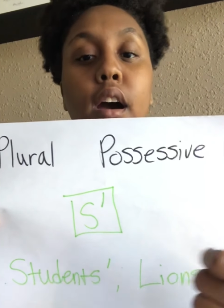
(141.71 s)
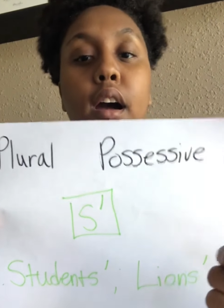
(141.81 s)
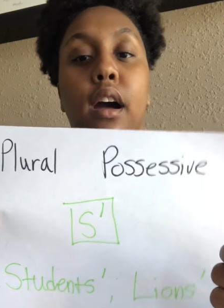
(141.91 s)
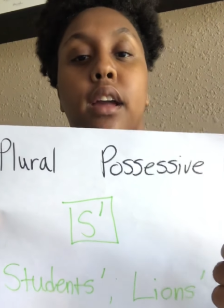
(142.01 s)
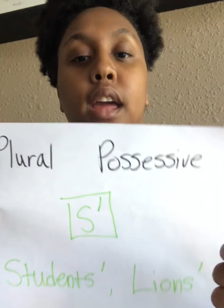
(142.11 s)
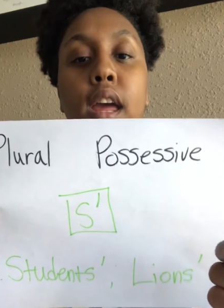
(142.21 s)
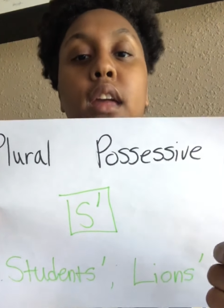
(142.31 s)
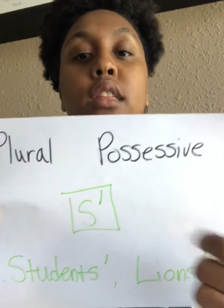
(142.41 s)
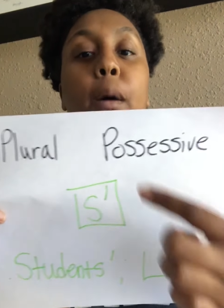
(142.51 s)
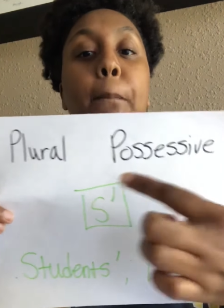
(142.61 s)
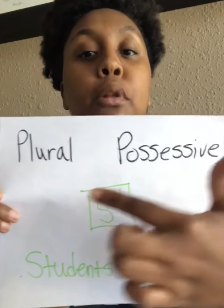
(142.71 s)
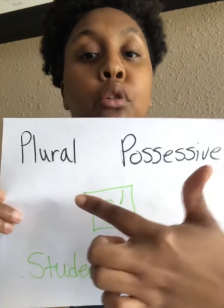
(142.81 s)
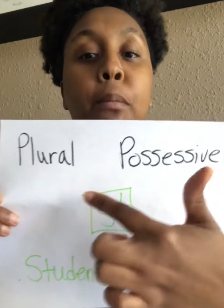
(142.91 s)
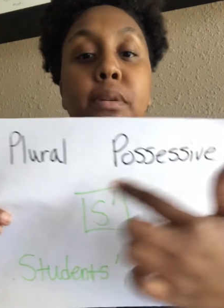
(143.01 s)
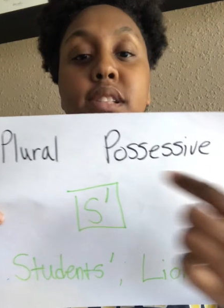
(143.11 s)
Again, the
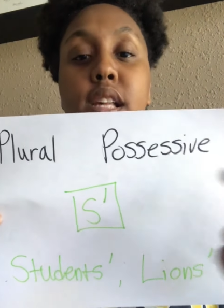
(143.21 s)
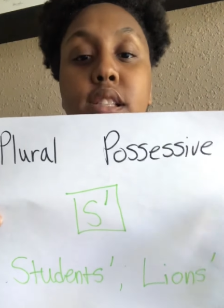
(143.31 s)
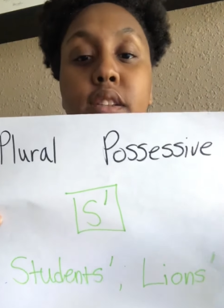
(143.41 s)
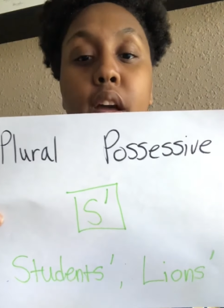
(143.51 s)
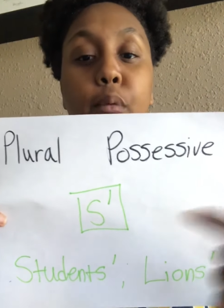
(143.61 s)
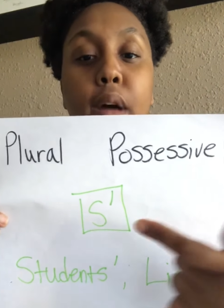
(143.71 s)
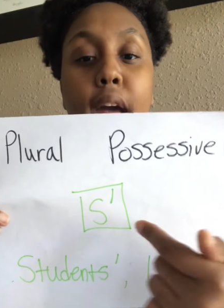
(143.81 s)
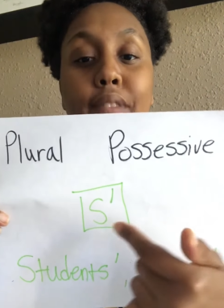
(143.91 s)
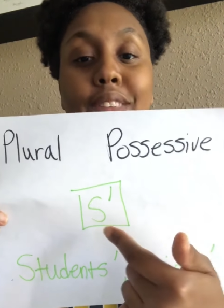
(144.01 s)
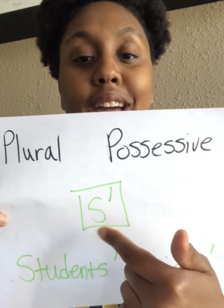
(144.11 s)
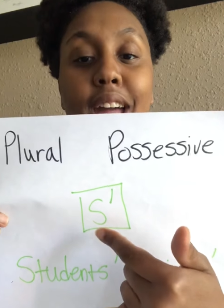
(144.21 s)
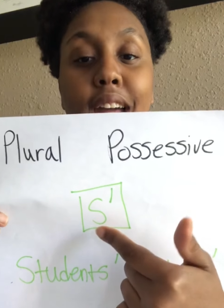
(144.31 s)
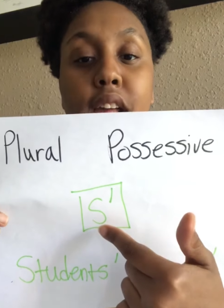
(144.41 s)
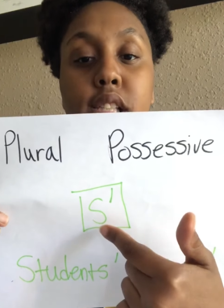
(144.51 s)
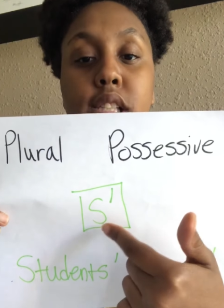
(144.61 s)
plural possessive noun will have the
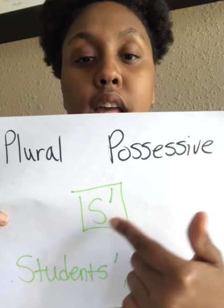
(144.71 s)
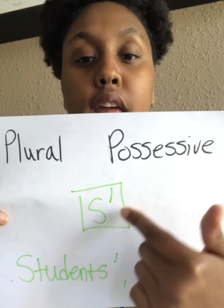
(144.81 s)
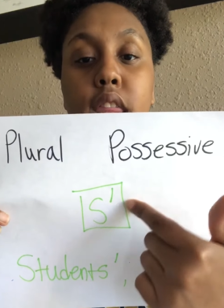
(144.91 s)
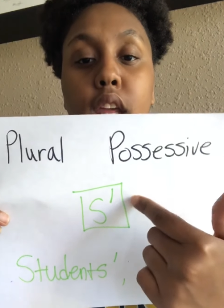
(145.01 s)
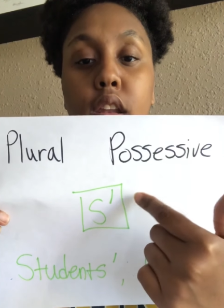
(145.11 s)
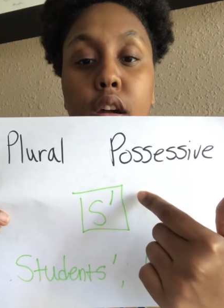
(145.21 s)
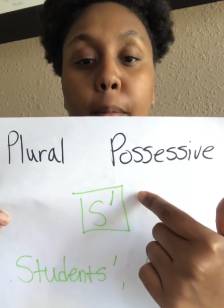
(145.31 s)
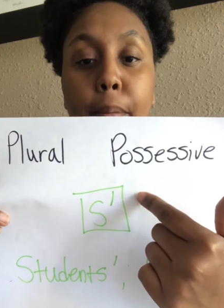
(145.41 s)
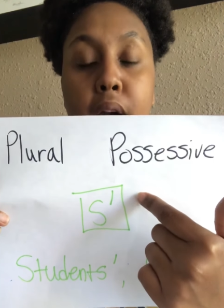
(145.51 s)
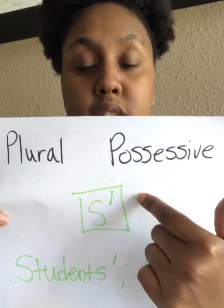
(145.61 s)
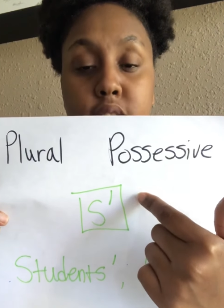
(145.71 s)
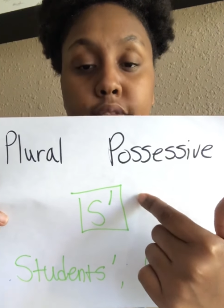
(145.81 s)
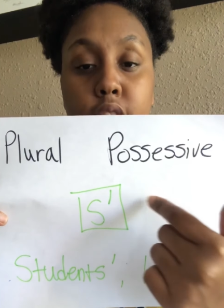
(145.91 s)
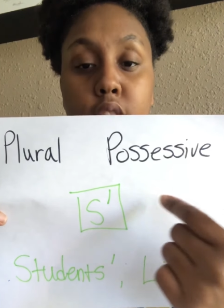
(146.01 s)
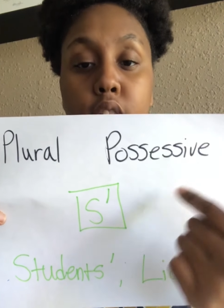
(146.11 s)
S and then the
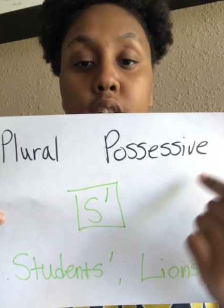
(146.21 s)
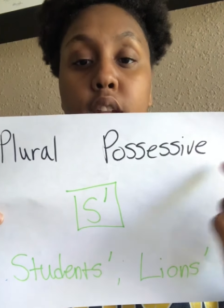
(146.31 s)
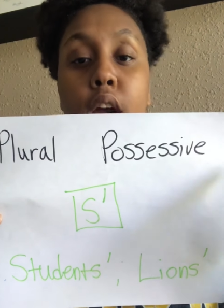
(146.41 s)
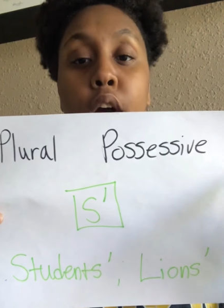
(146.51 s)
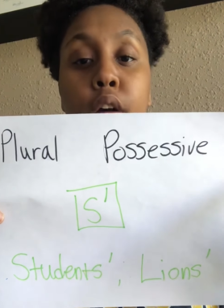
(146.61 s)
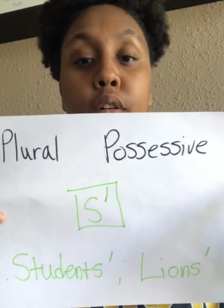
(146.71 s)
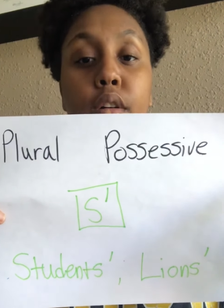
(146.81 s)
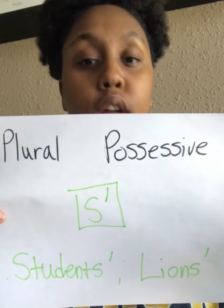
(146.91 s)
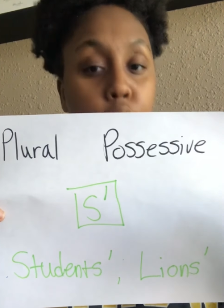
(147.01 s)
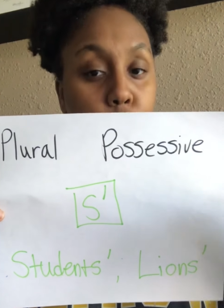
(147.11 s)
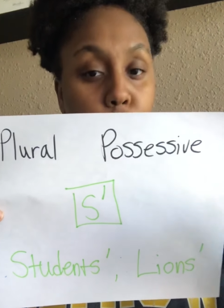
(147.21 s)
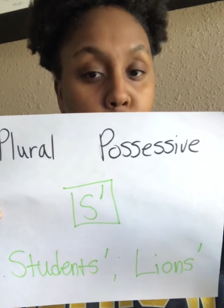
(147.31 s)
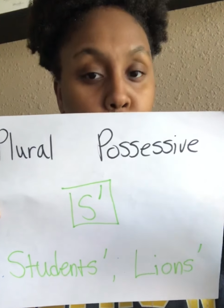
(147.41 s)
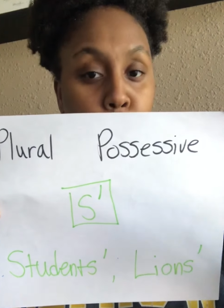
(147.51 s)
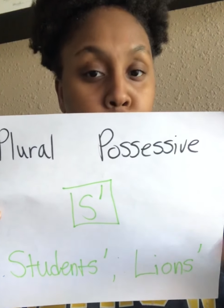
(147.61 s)
apostrophe. Now,
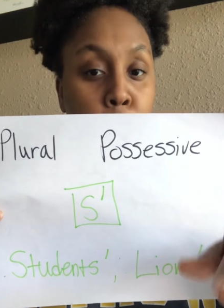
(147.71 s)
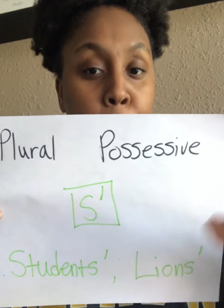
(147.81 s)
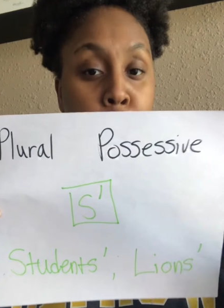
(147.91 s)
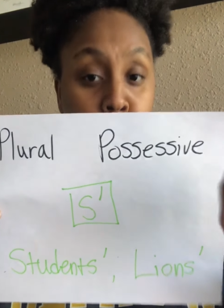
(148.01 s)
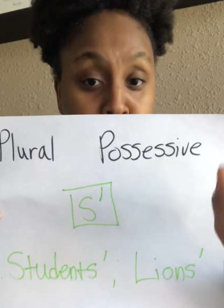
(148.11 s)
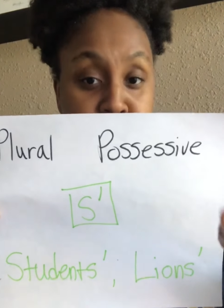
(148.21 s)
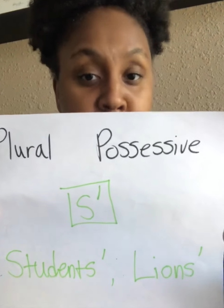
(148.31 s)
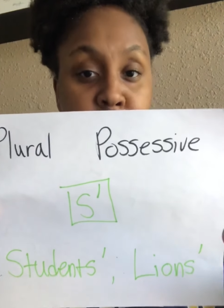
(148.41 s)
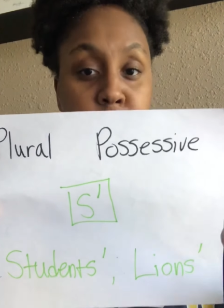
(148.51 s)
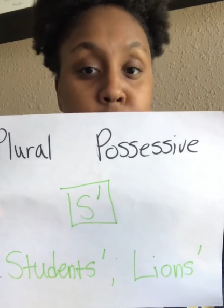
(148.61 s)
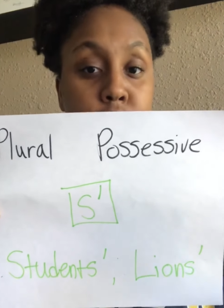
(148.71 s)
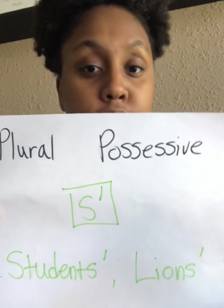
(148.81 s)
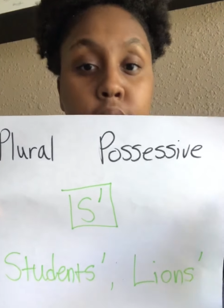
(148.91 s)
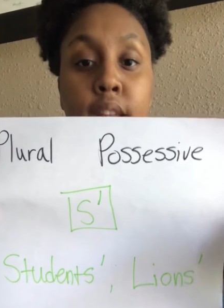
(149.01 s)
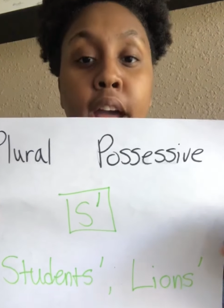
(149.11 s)
what the plural possessive
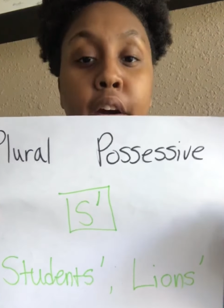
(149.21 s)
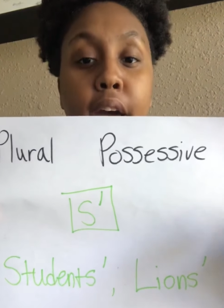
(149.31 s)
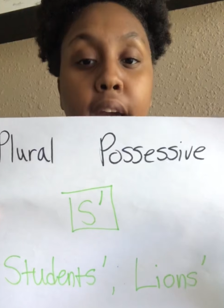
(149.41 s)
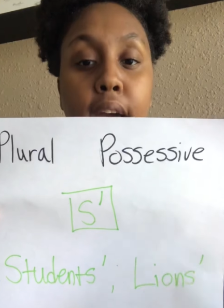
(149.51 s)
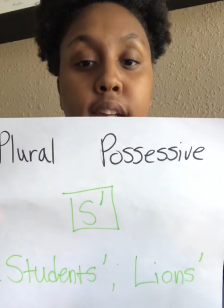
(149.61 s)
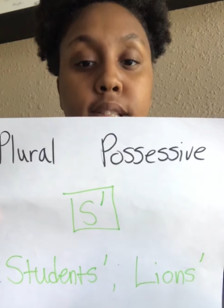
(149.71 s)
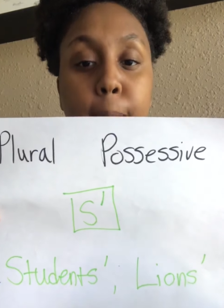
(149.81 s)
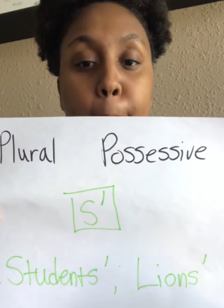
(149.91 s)
noun has?